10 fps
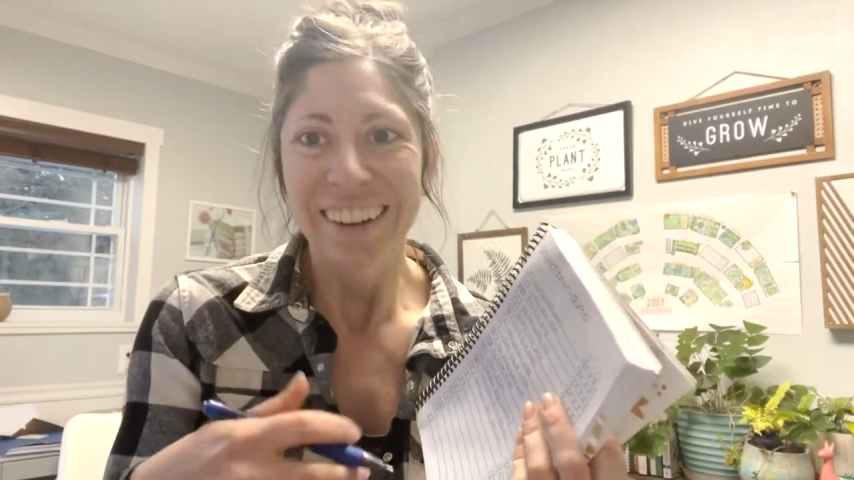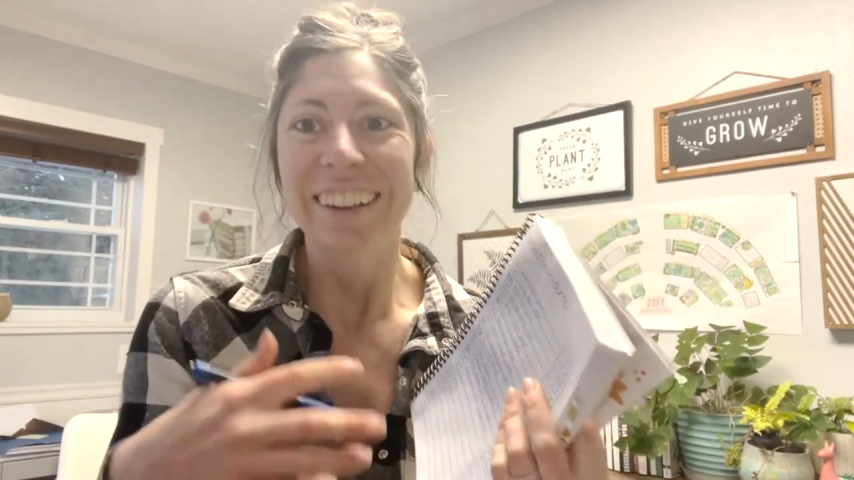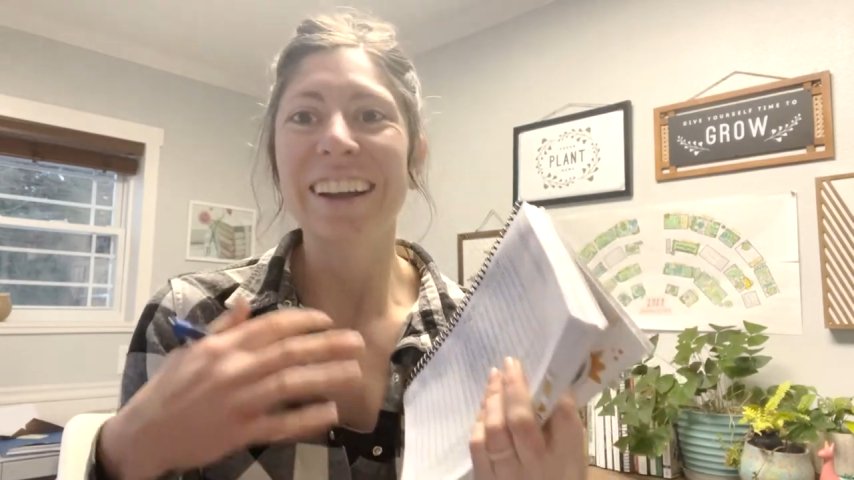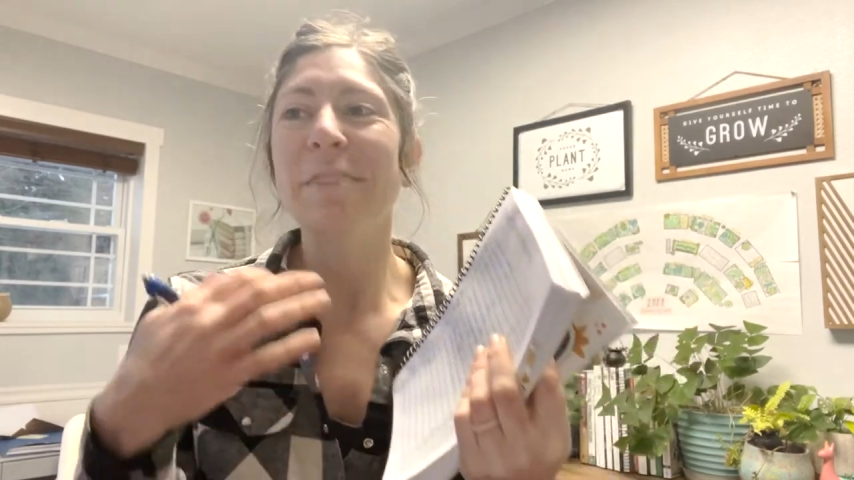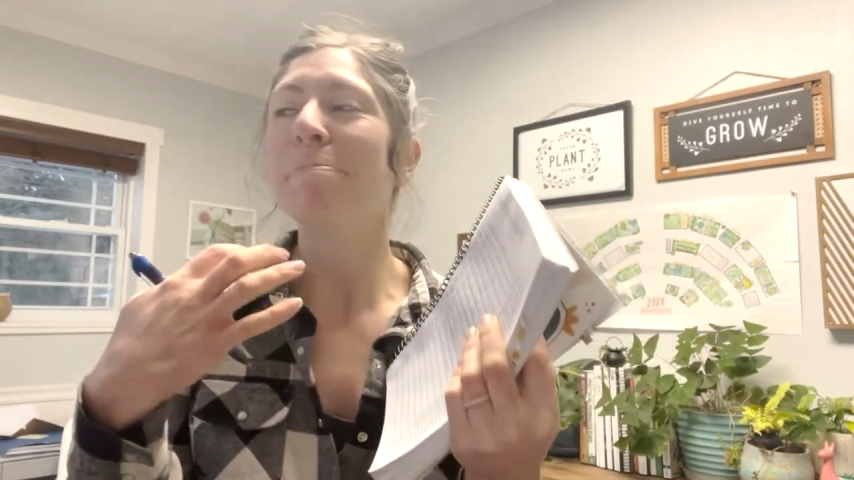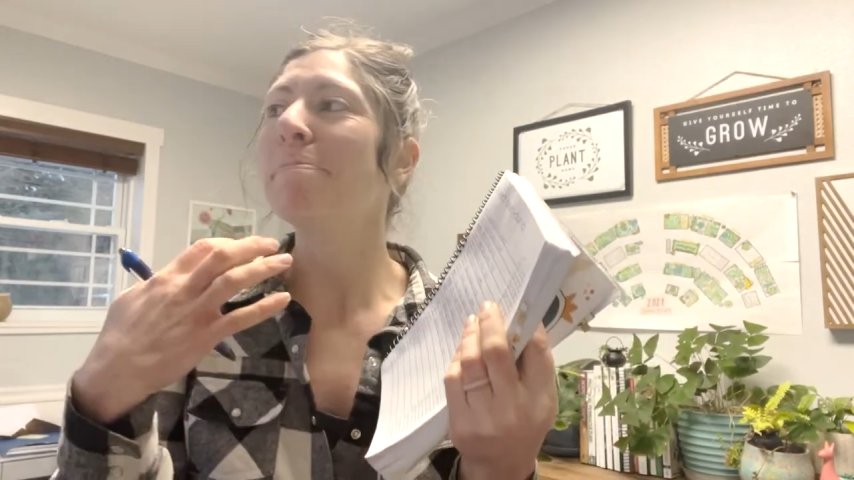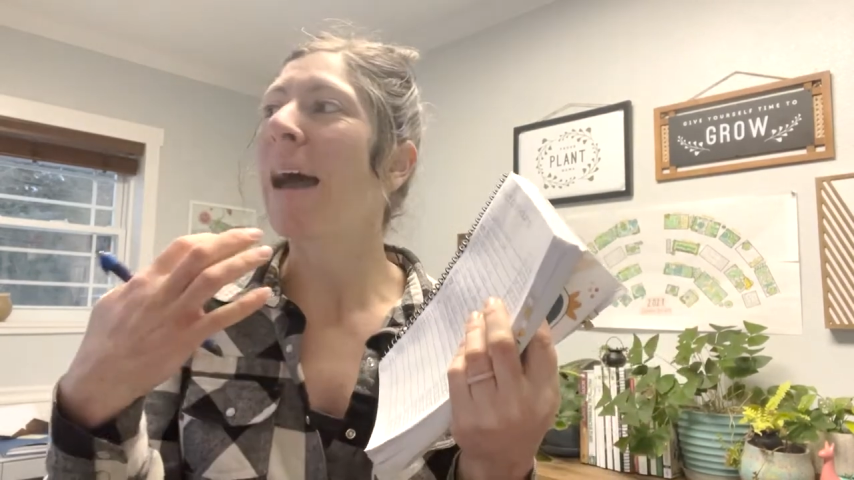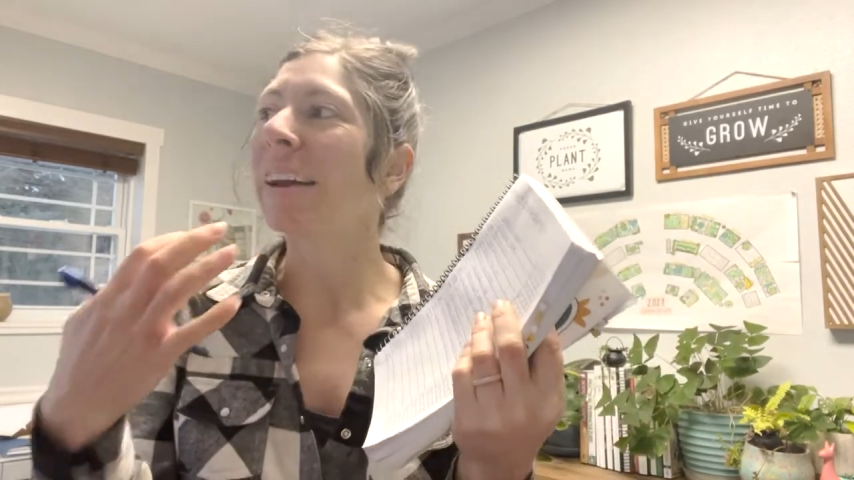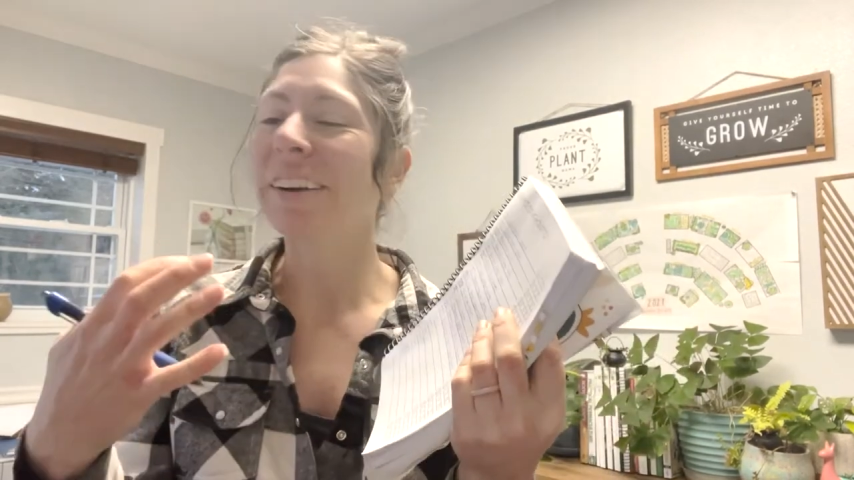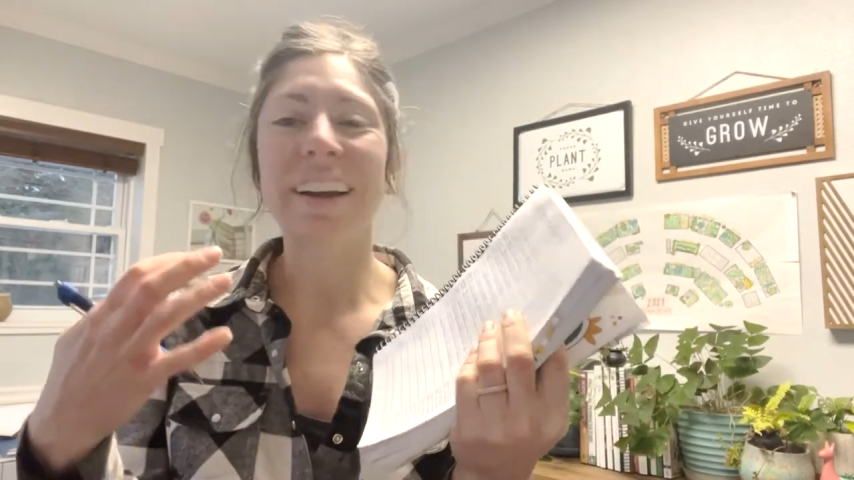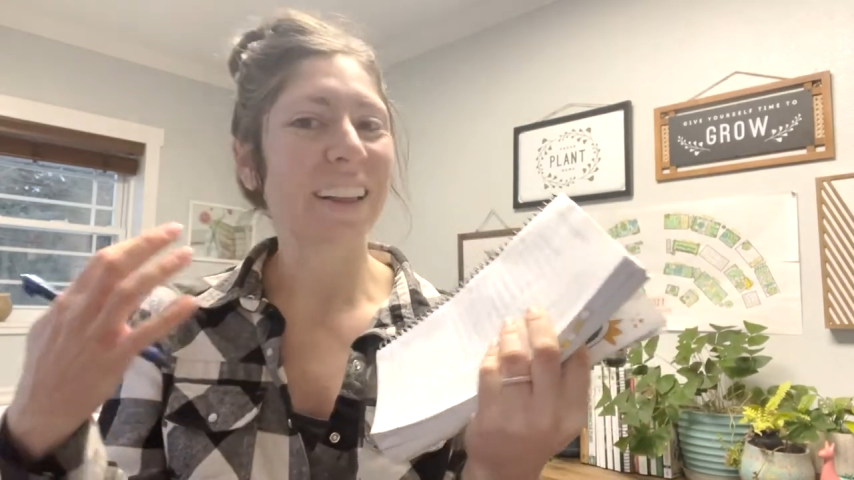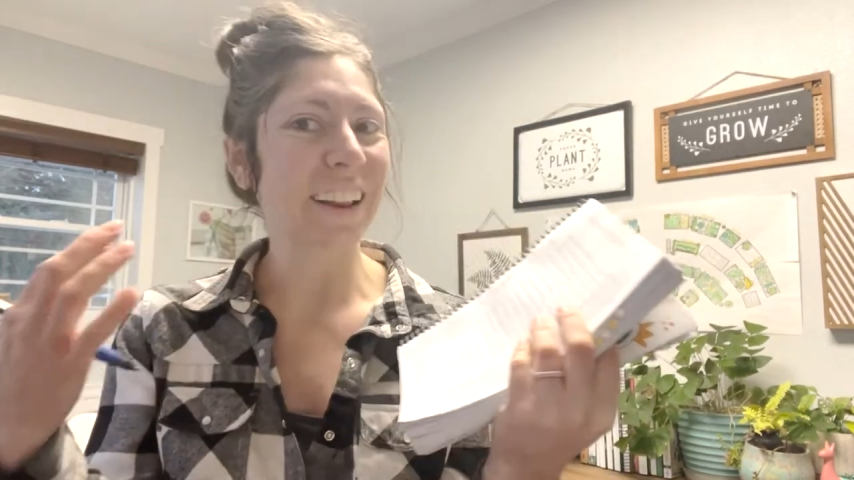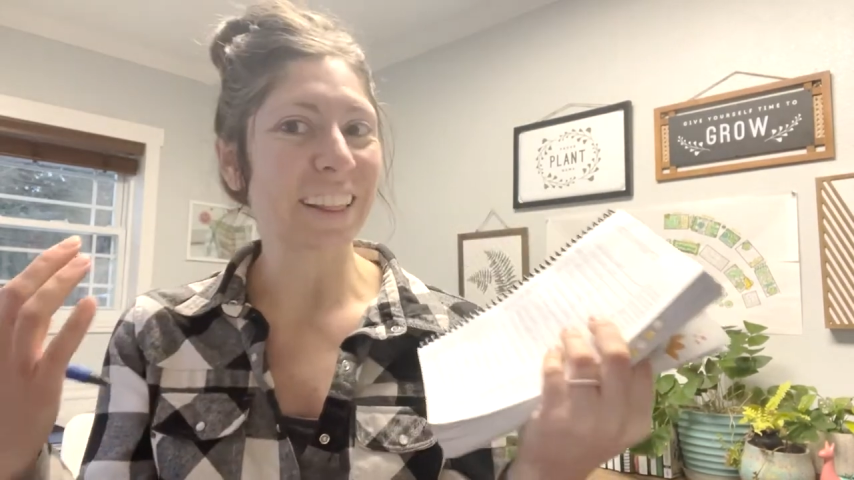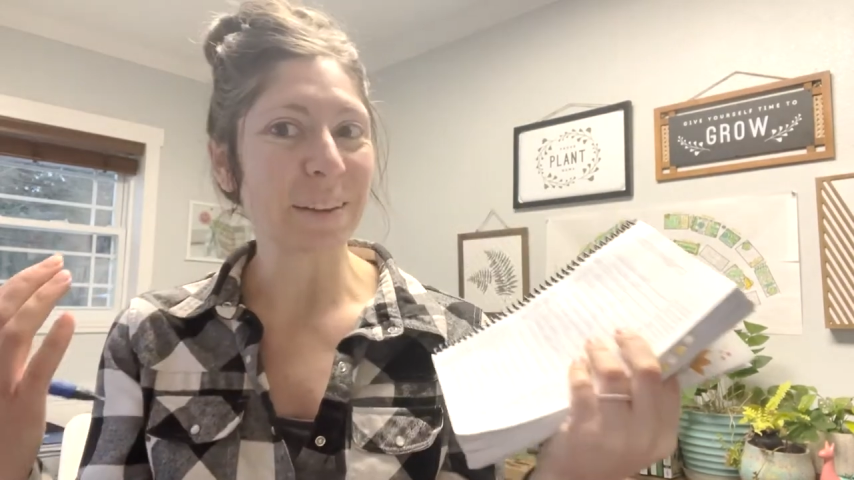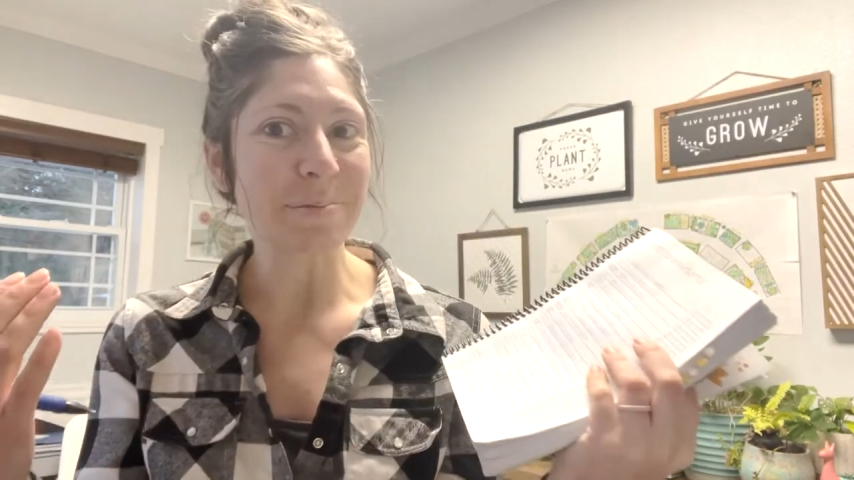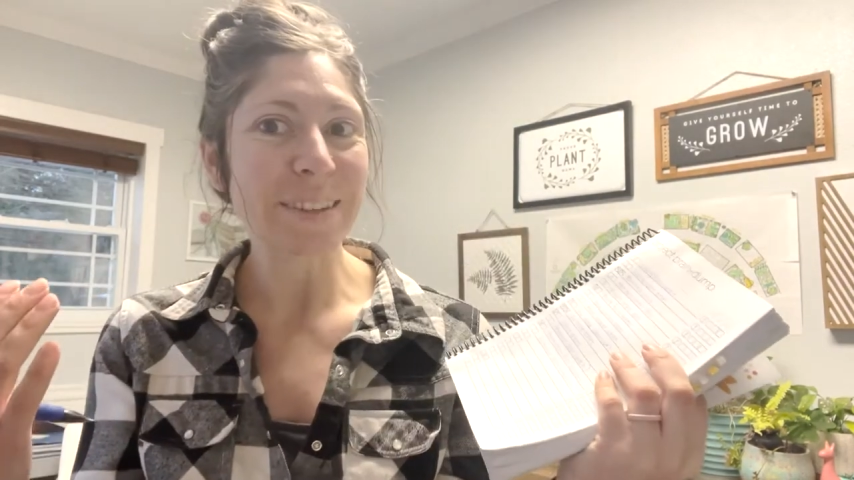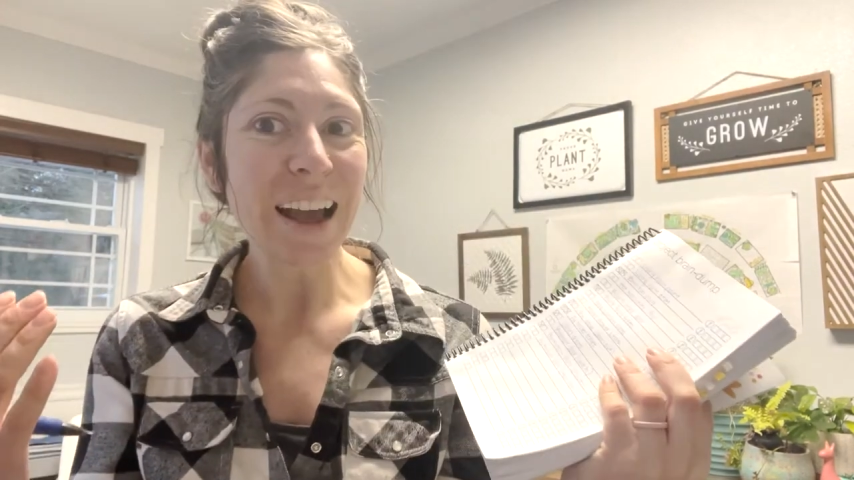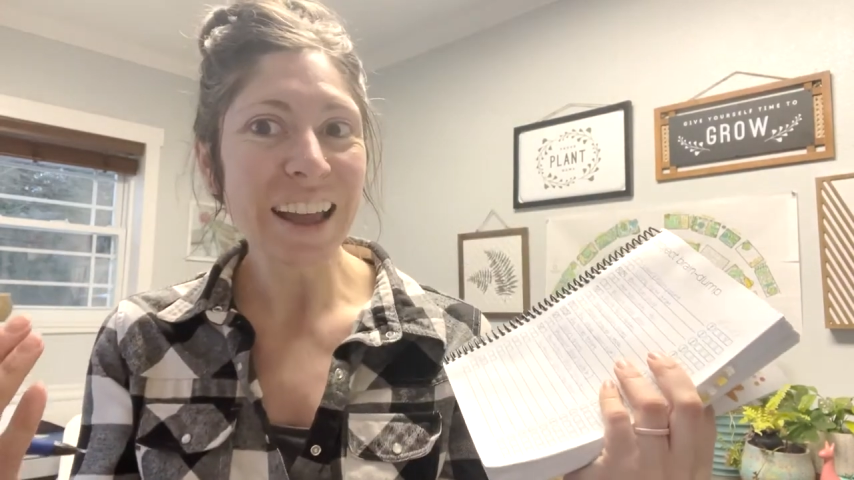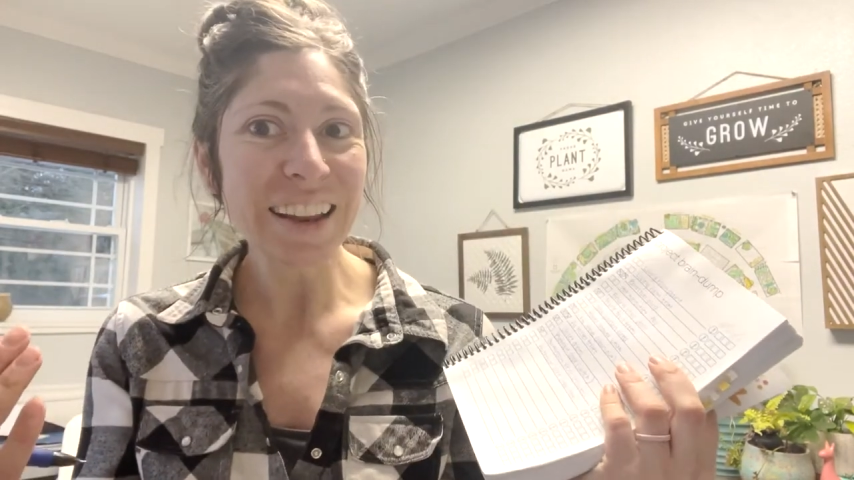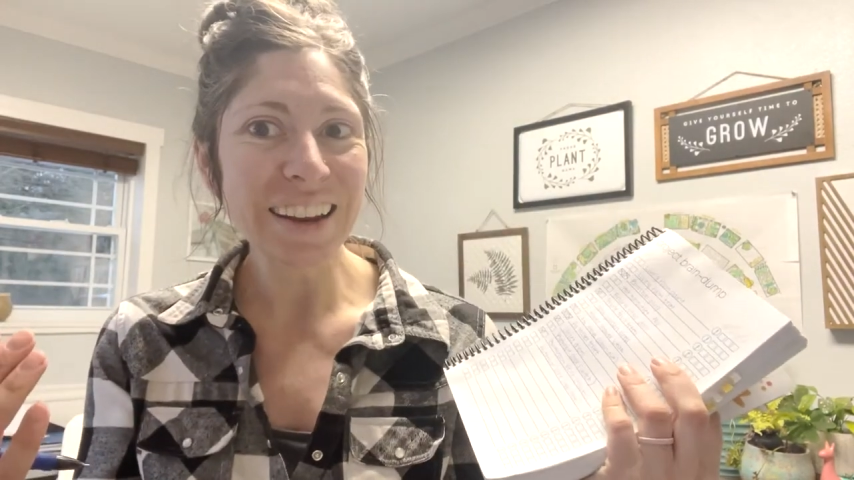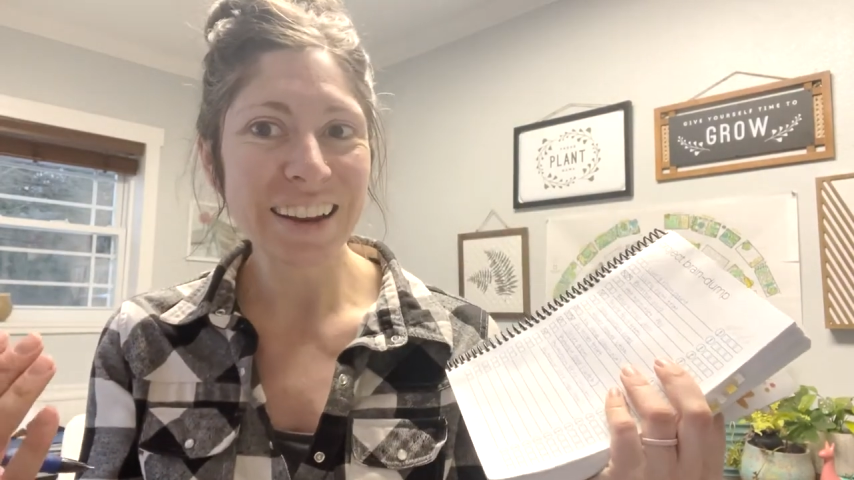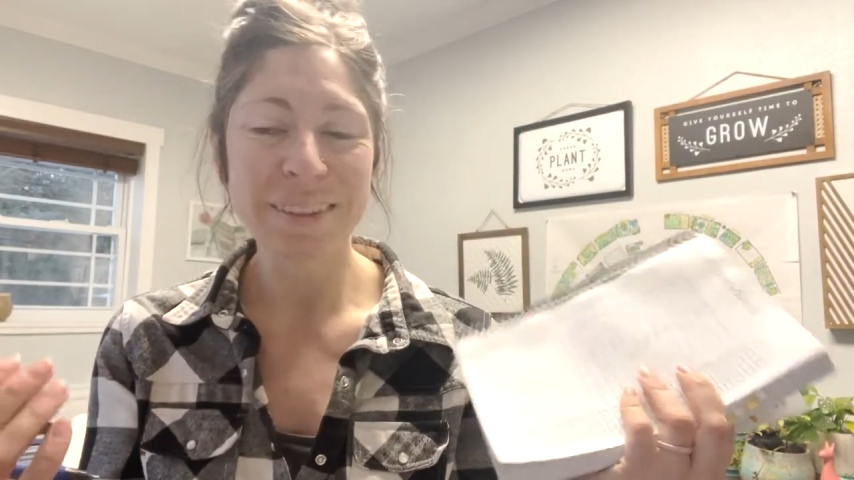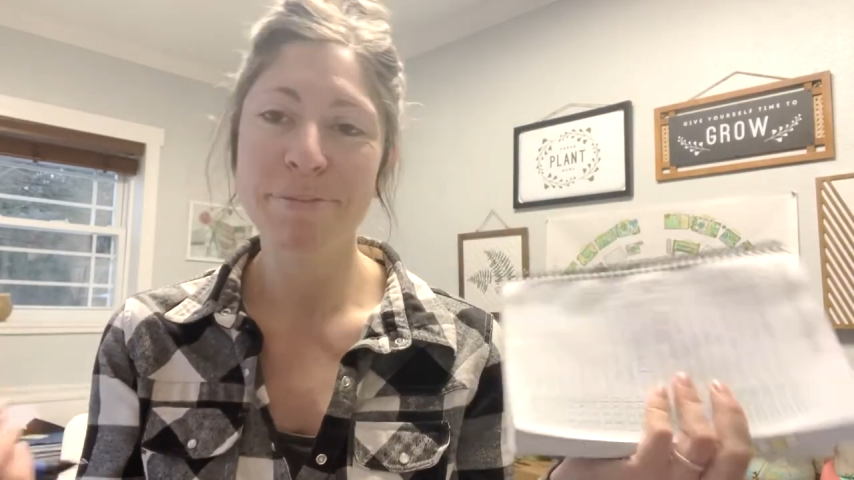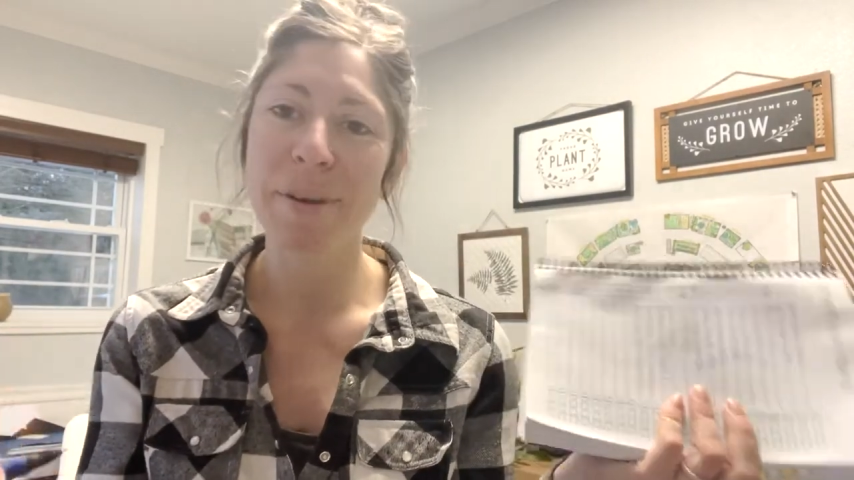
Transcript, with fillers: like better at getting them done,